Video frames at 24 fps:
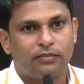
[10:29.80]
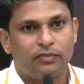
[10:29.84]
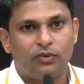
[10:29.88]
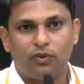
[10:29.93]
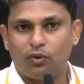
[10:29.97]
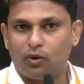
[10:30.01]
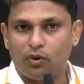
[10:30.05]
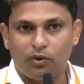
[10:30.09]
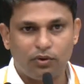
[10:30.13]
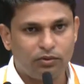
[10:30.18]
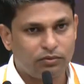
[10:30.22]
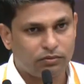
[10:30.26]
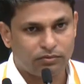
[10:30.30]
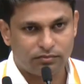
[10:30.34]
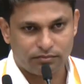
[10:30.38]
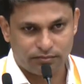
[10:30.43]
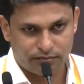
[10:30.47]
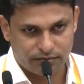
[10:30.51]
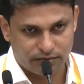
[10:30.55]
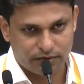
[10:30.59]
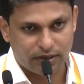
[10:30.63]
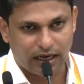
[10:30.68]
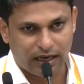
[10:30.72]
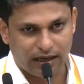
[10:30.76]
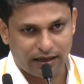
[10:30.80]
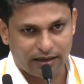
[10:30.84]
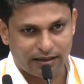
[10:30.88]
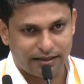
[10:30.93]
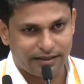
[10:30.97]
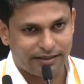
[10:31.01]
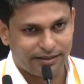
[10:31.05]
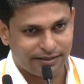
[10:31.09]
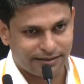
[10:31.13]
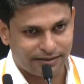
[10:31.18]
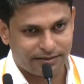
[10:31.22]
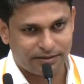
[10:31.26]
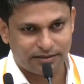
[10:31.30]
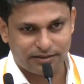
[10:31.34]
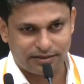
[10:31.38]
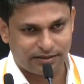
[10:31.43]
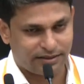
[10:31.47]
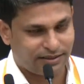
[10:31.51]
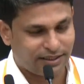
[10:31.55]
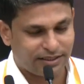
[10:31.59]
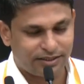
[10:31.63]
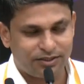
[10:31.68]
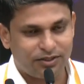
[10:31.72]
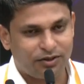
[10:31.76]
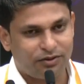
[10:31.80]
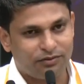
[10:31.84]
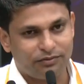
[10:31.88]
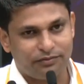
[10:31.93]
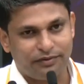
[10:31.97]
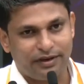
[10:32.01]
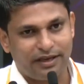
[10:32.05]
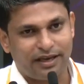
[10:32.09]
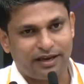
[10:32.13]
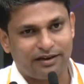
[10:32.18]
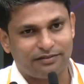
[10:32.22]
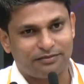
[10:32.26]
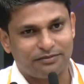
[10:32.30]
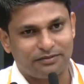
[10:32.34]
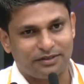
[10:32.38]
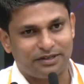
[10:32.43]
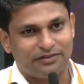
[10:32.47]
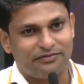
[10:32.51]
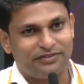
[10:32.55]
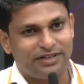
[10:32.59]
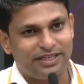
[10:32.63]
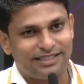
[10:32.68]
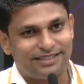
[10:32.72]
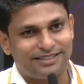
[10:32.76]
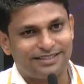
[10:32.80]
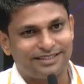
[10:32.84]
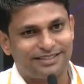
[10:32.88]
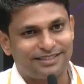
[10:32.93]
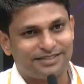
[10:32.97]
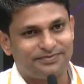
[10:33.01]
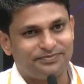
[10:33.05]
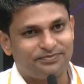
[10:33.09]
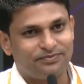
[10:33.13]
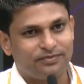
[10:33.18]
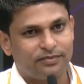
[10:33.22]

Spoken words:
No, it is just now we have finished it.